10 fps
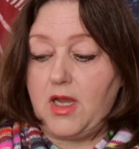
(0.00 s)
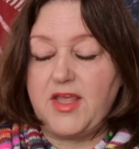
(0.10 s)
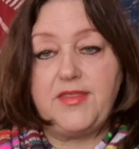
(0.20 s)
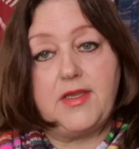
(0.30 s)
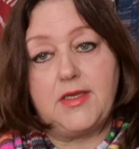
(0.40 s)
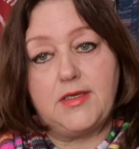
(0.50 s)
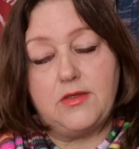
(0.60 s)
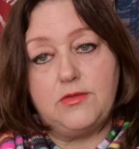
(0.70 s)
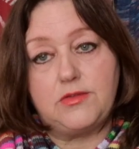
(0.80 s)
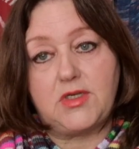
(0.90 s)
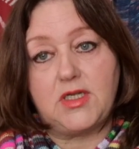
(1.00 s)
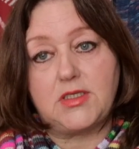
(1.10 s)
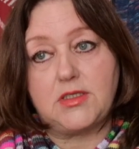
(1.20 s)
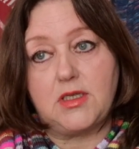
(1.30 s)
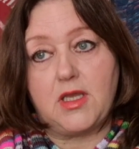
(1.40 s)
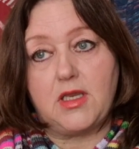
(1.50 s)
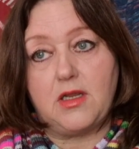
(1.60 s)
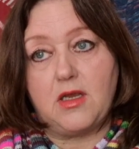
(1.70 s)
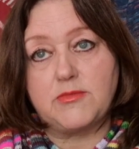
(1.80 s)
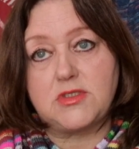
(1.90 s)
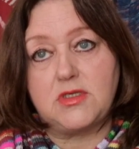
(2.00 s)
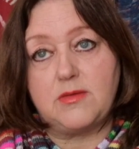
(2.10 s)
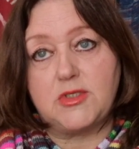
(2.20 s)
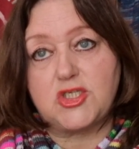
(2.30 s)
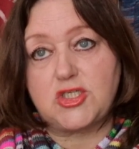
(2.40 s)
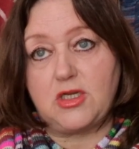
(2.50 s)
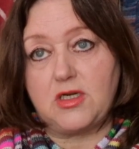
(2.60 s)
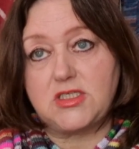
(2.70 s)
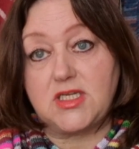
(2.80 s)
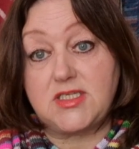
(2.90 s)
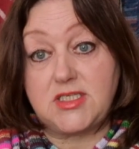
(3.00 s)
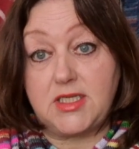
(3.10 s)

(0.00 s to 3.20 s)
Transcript: I think in Utrecht and Amsterdam it starts at